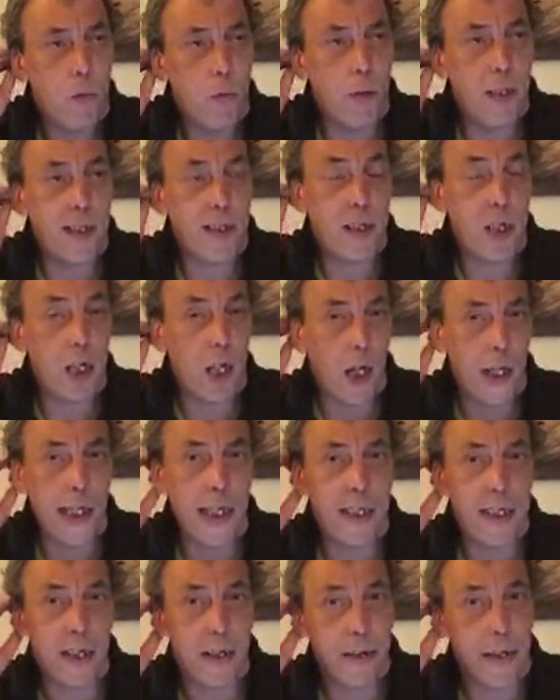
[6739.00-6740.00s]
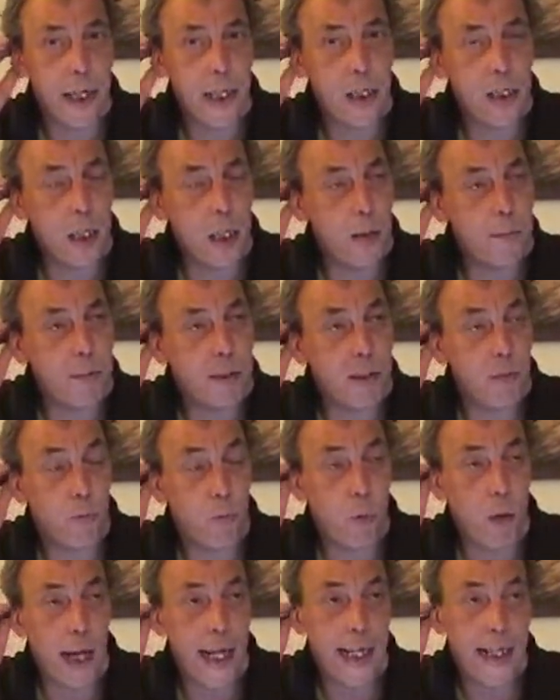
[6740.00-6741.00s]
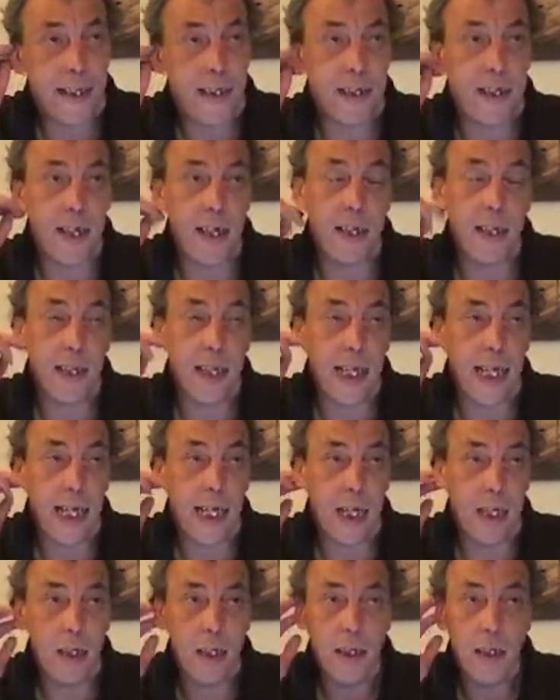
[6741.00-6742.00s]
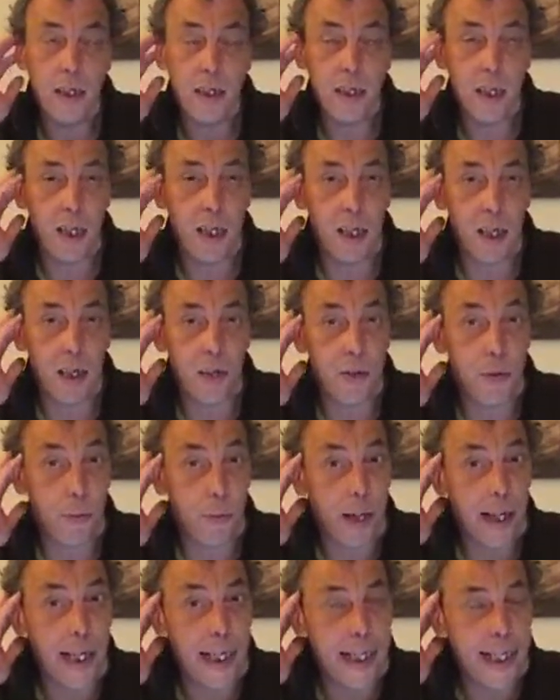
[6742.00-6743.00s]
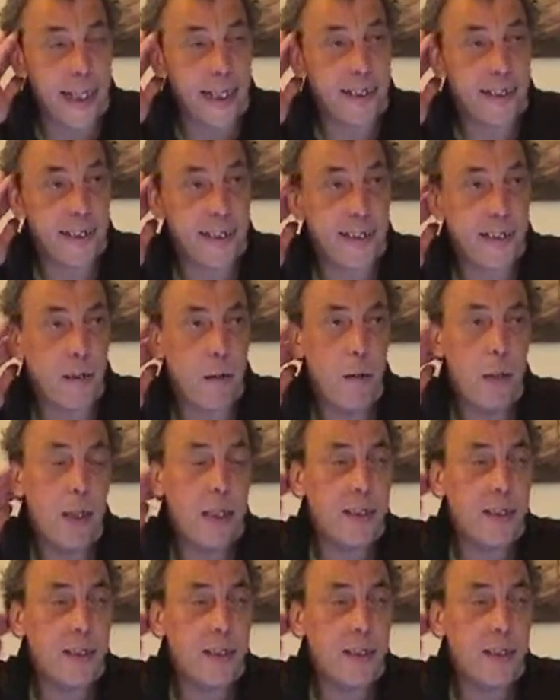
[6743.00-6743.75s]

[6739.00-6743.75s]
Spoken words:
was lighter in terms of weight than the 3 litres.